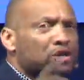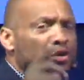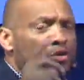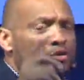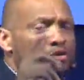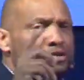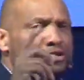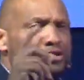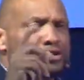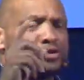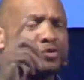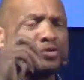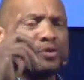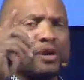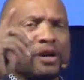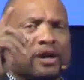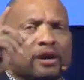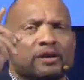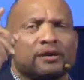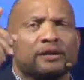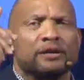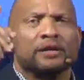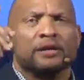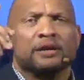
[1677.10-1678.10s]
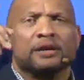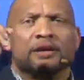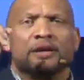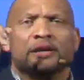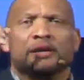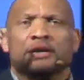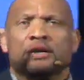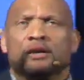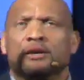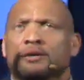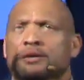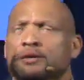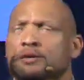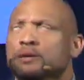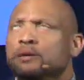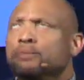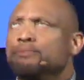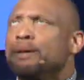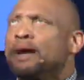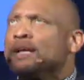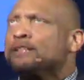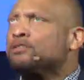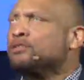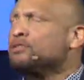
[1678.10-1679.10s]
Go to uh,
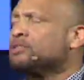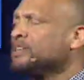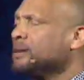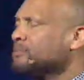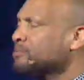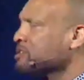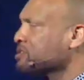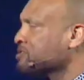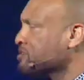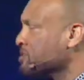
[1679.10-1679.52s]
Matthew chapter